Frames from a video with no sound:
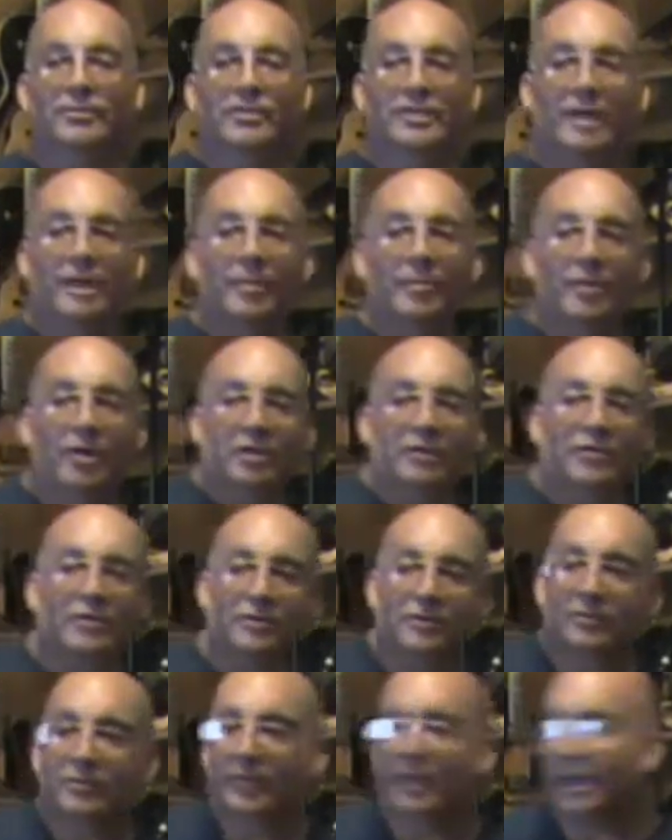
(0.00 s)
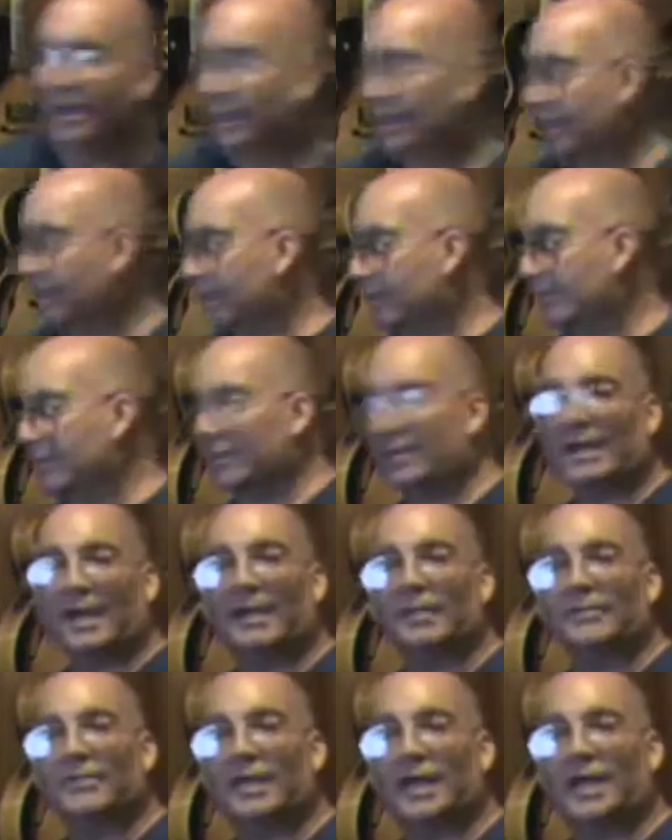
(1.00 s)
Now I'm also running this
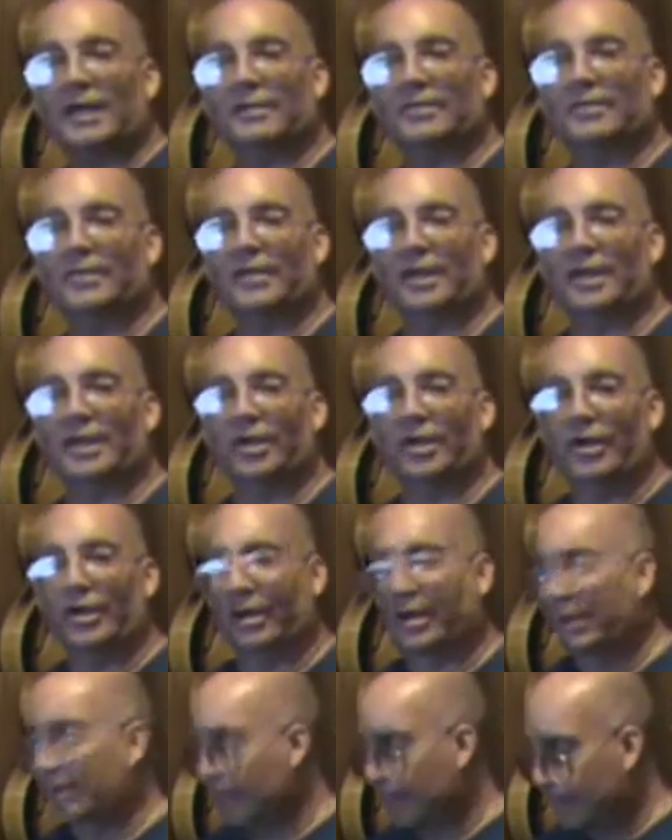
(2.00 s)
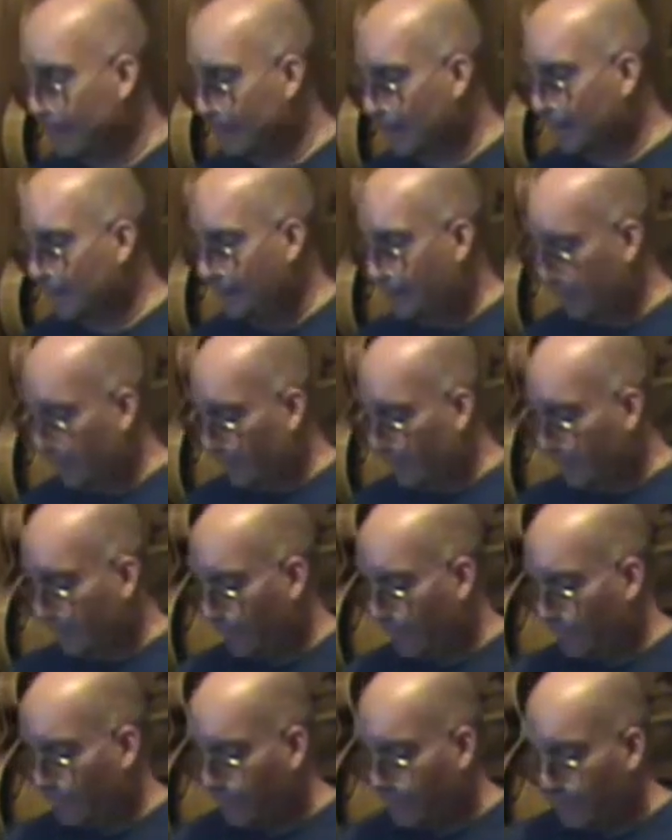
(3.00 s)
half stack sitting here
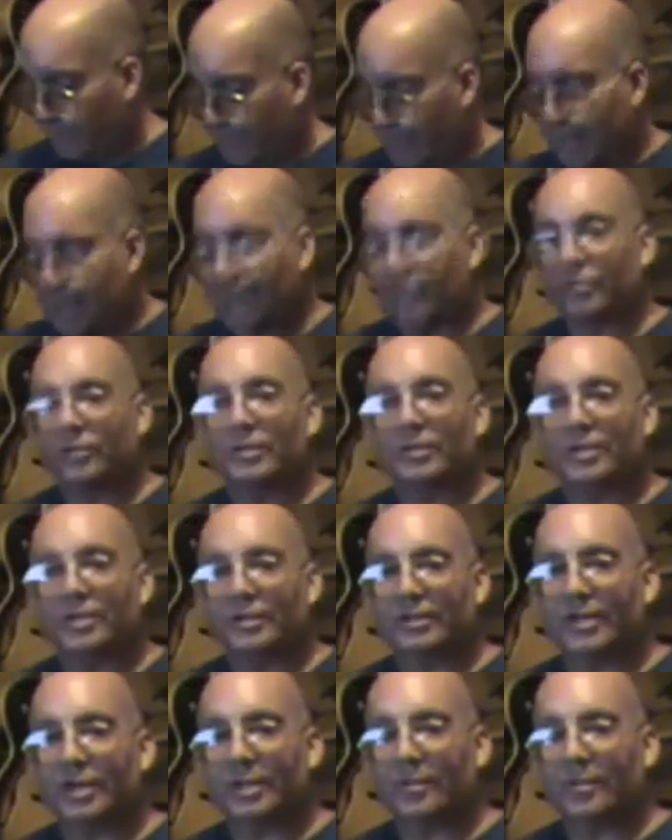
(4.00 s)
for the actual guitar